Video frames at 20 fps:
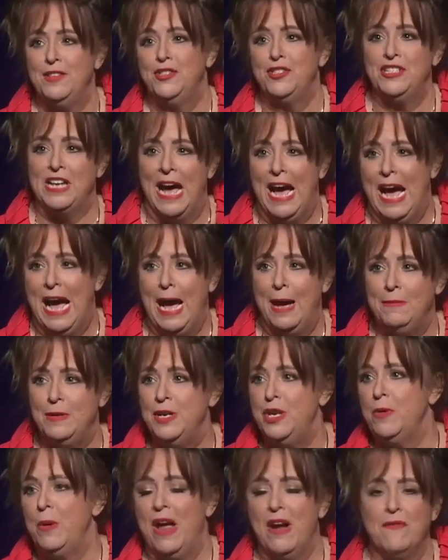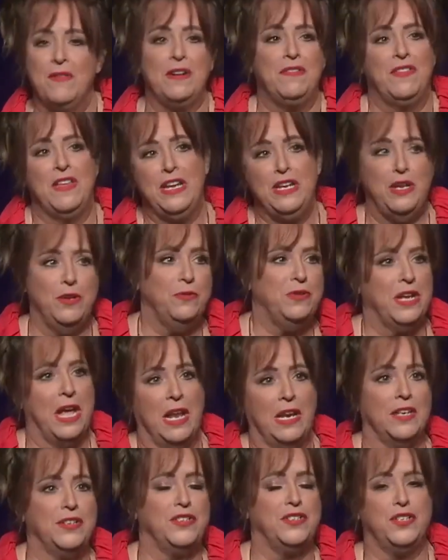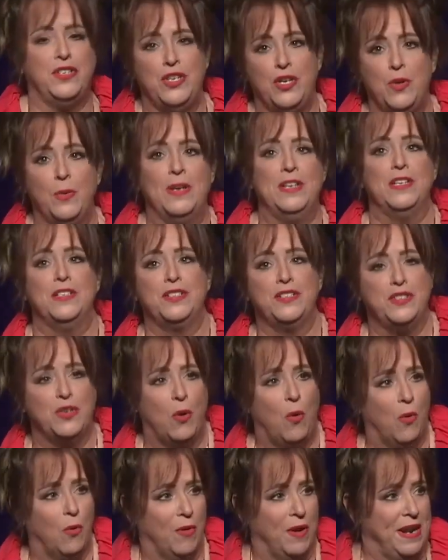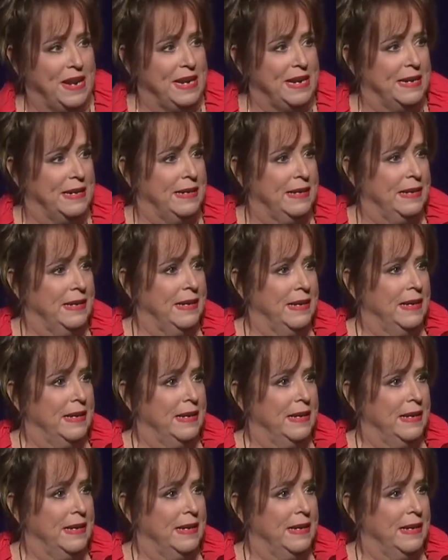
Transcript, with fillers: much time to do everything you tell us to do in a story.